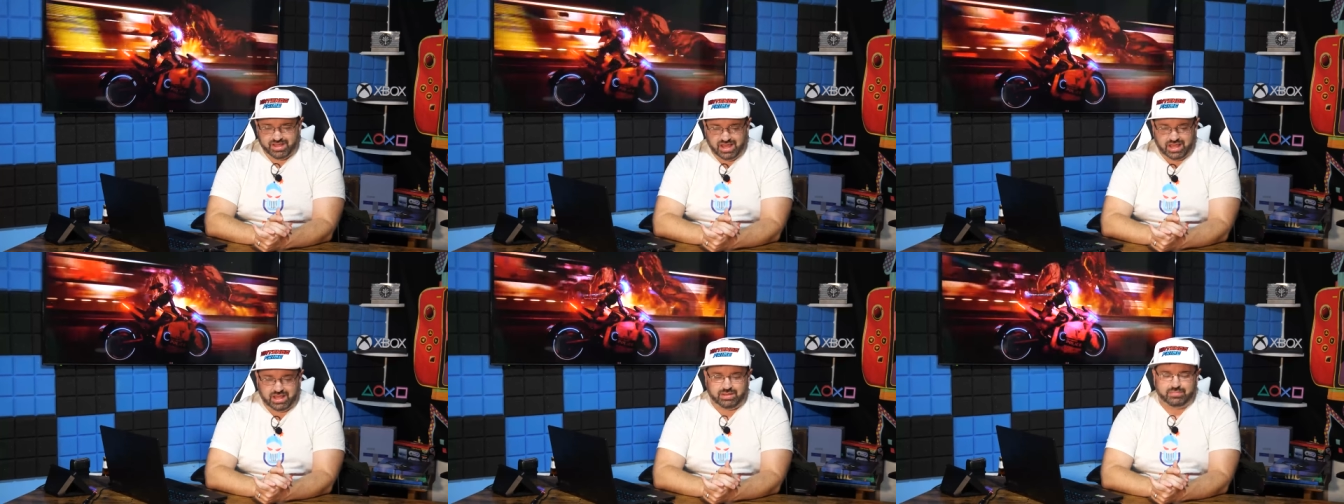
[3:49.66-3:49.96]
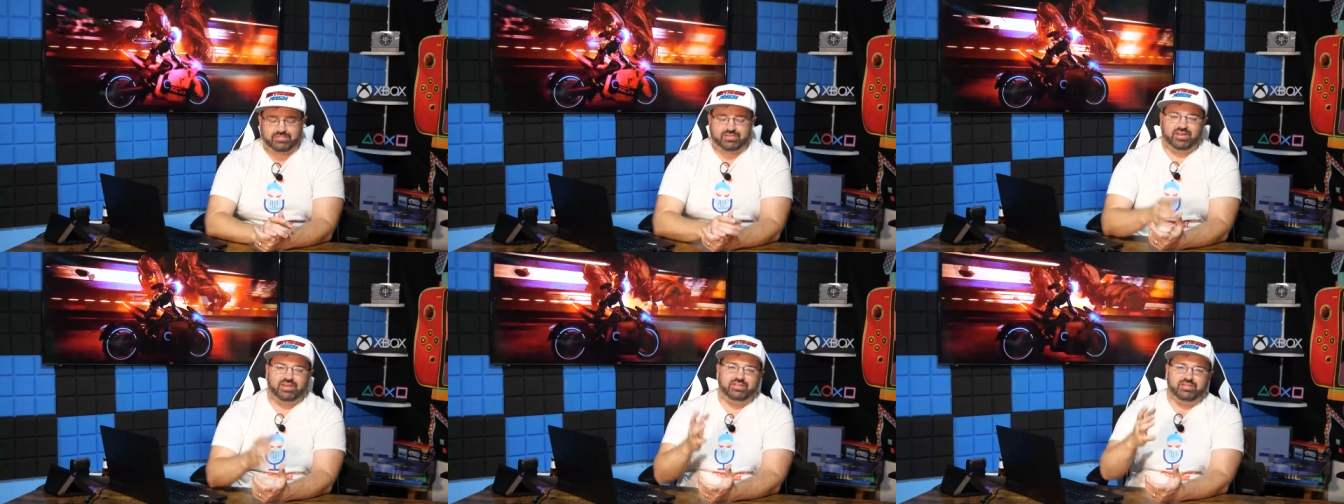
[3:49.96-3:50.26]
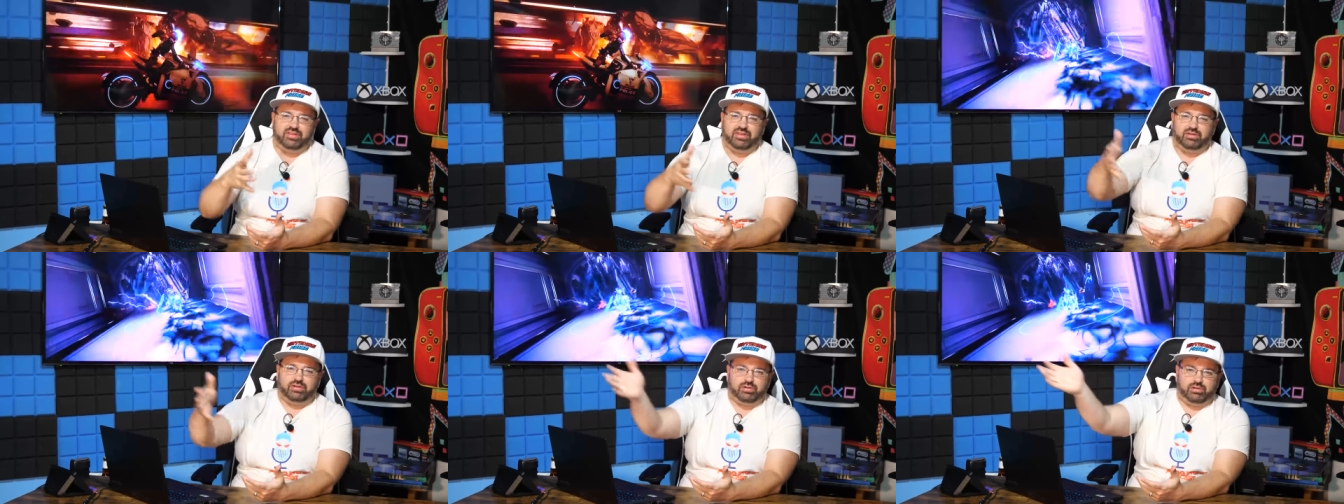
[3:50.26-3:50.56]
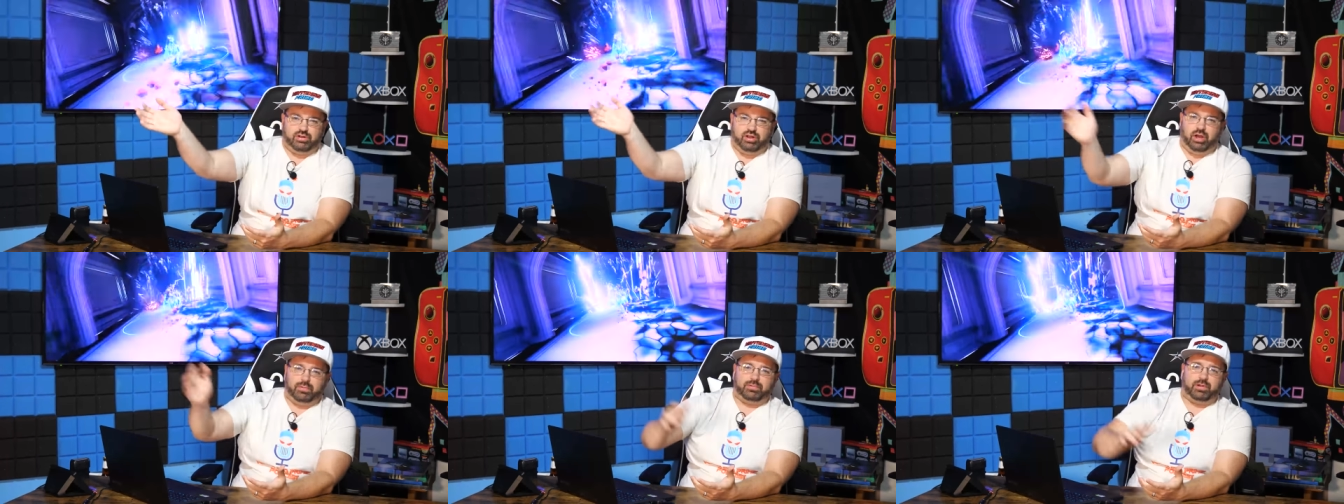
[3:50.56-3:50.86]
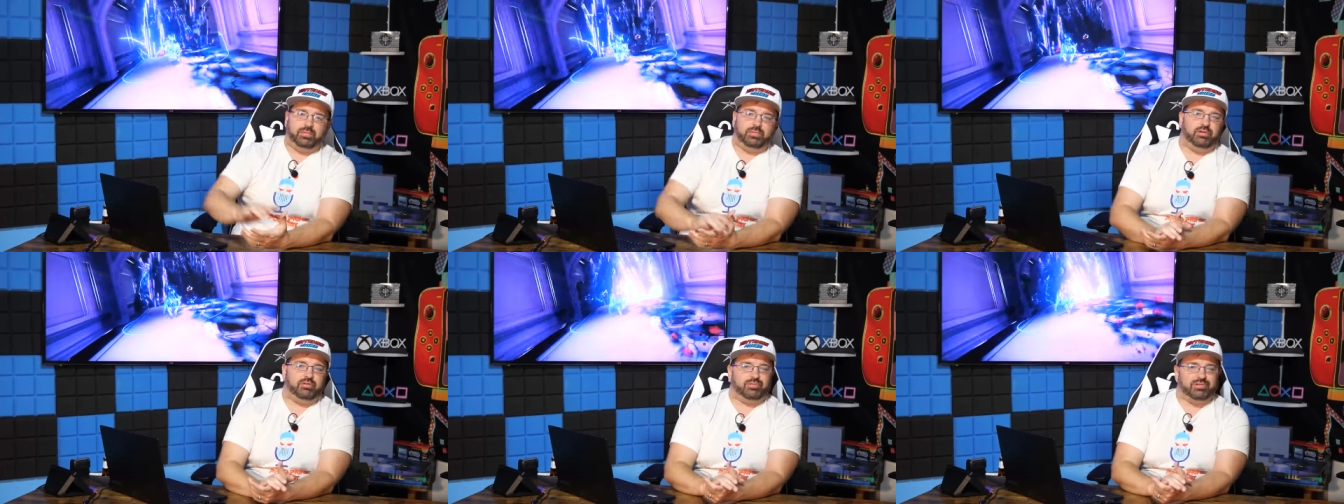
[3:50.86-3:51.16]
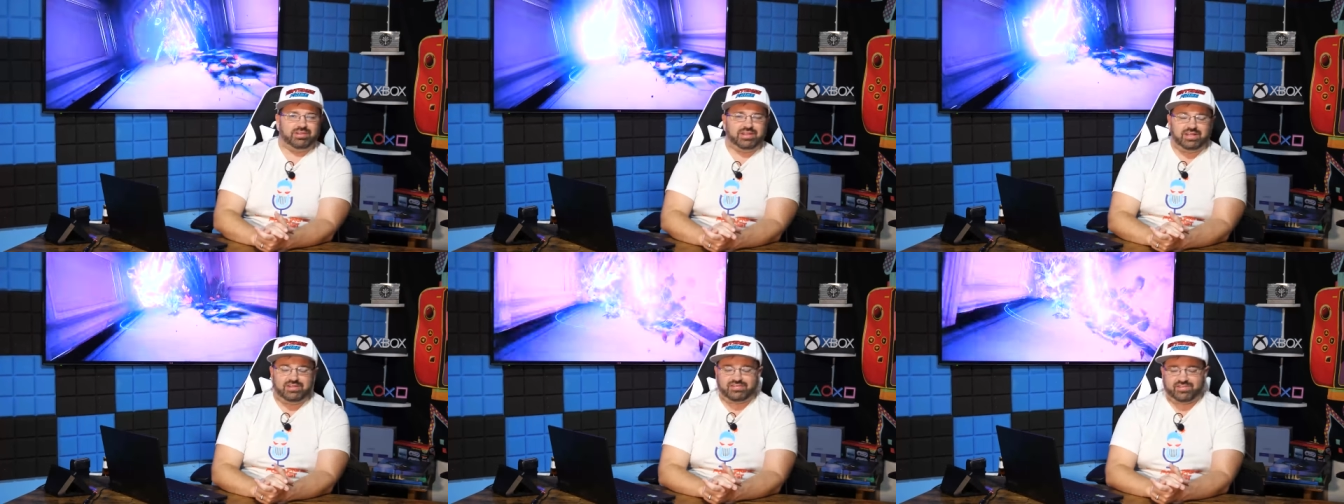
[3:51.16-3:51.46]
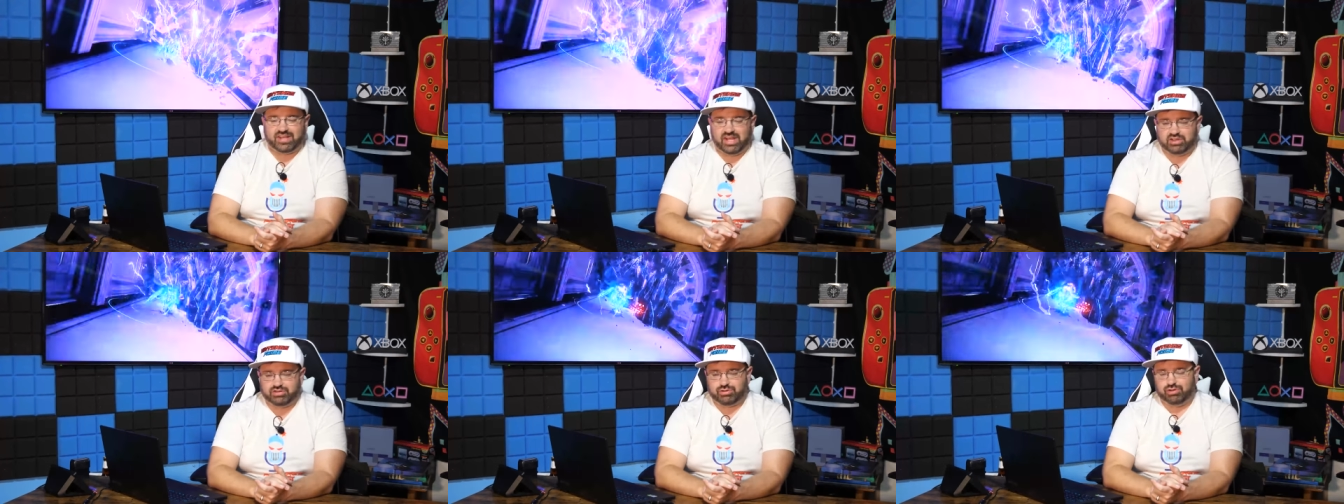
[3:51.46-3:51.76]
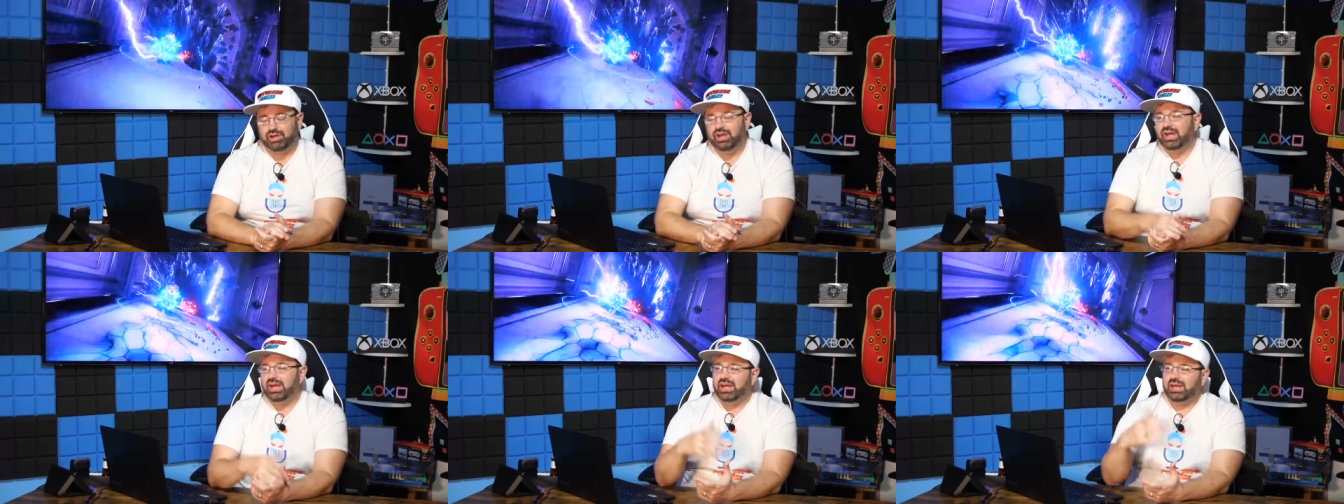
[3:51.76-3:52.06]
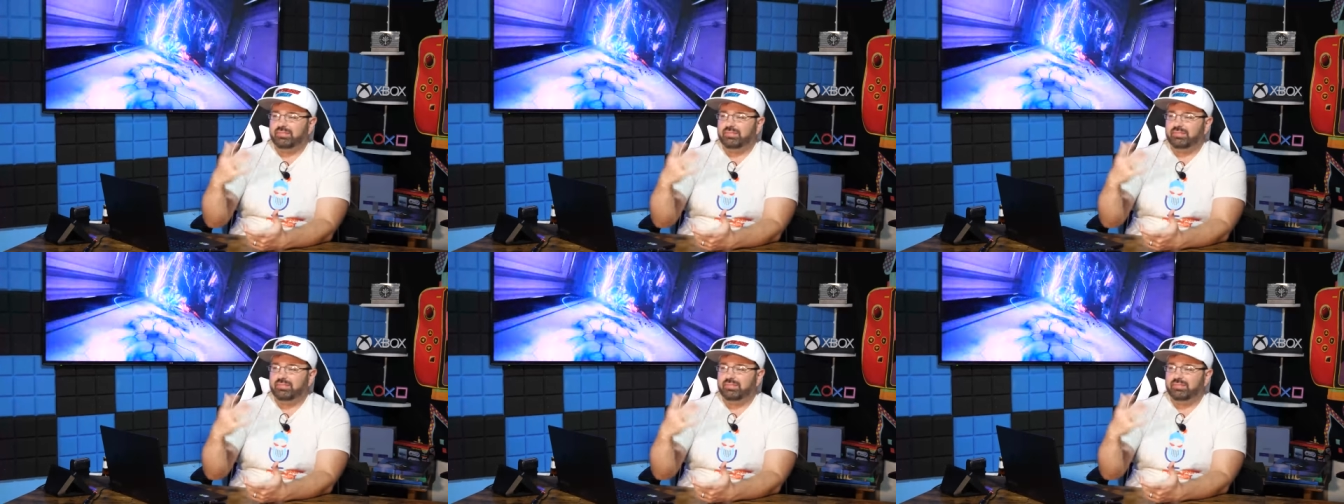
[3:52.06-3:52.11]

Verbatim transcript: Games in their upcoming release schedule.